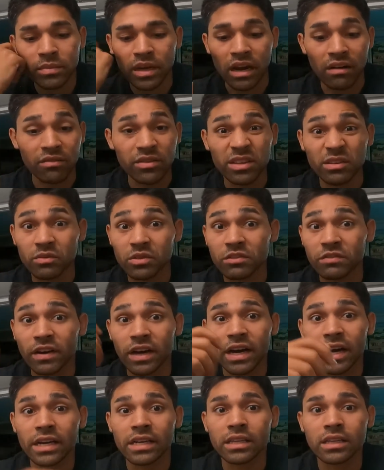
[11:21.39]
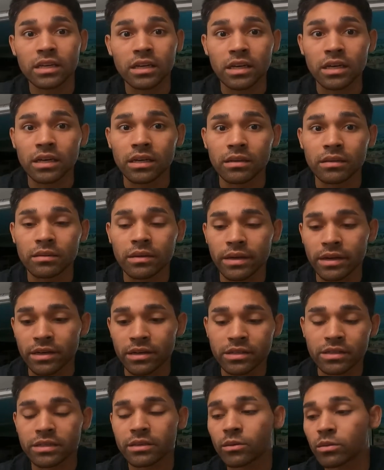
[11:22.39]
Everything was fine. The
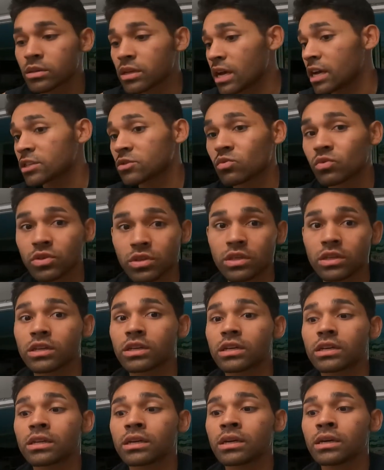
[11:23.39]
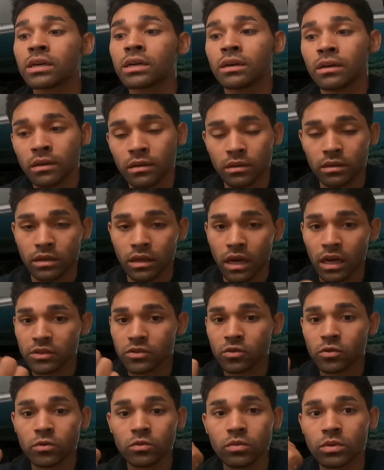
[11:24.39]
air seal test was good. The
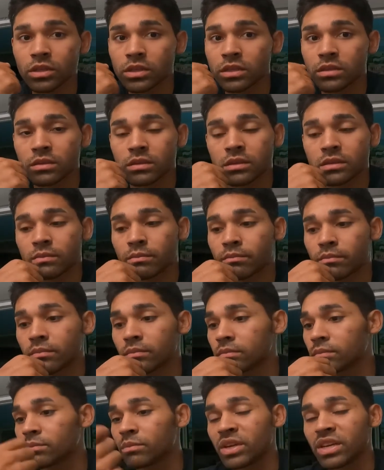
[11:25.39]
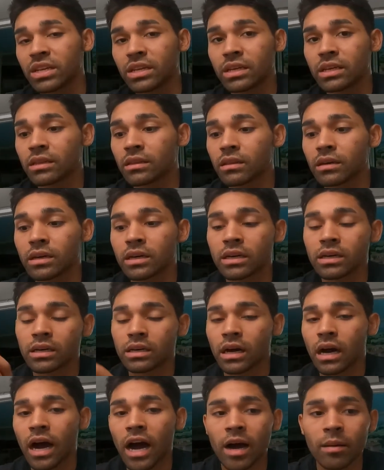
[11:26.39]
nozzle was meeting the
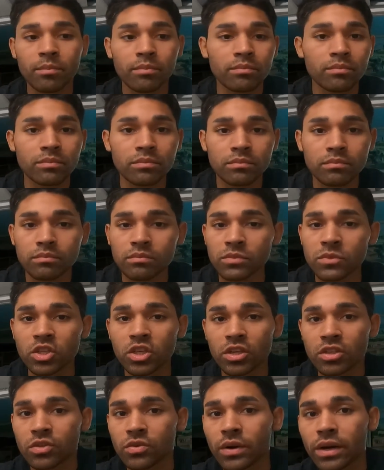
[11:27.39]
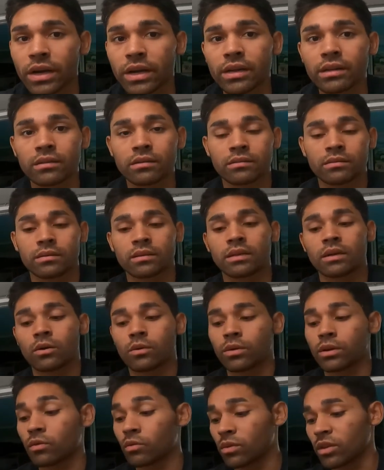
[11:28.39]
hop just right. You know,
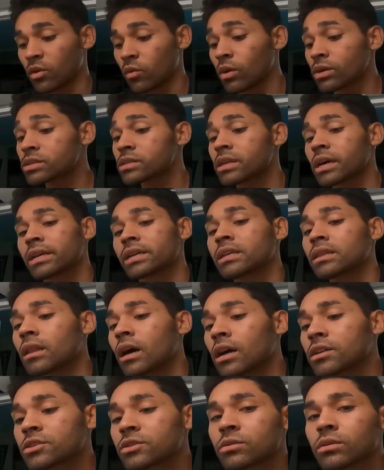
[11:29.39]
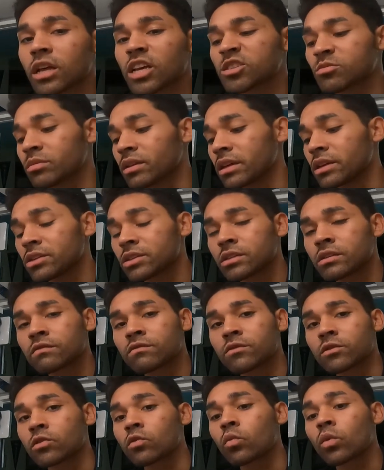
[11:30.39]
there wasn't any logical explanation
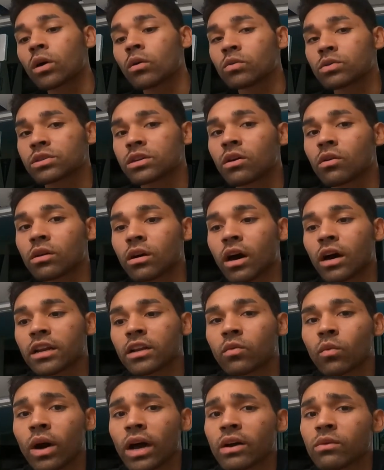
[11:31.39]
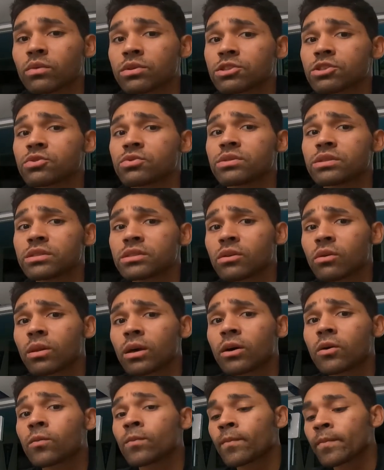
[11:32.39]
for what was going on and why it was shooting so
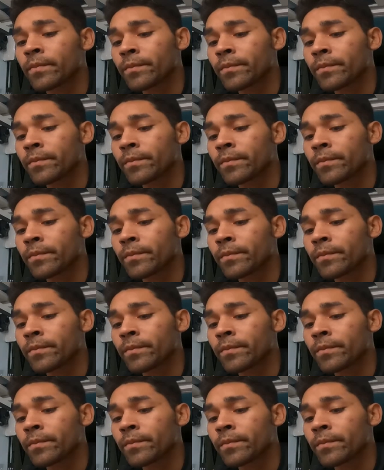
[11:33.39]
low.